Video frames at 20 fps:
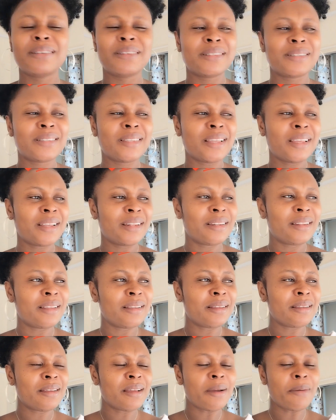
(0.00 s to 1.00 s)
said
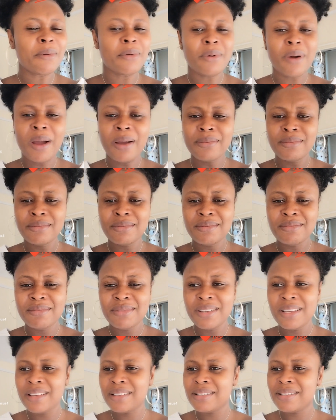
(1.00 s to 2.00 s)

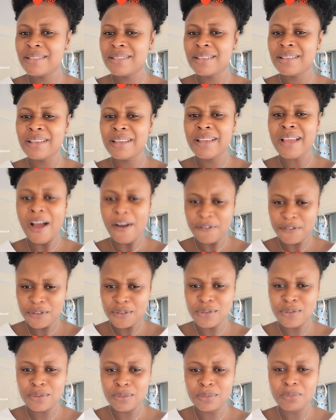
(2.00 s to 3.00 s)
around yesterday
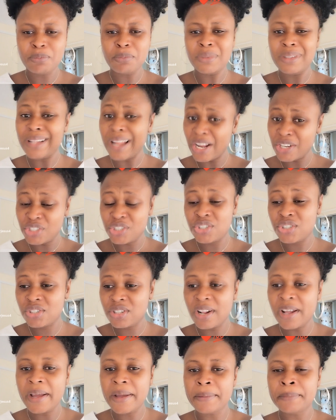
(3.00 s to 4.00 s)
afternoon,
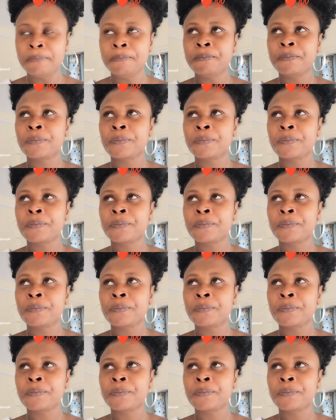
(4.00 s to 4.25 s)
lunchtime,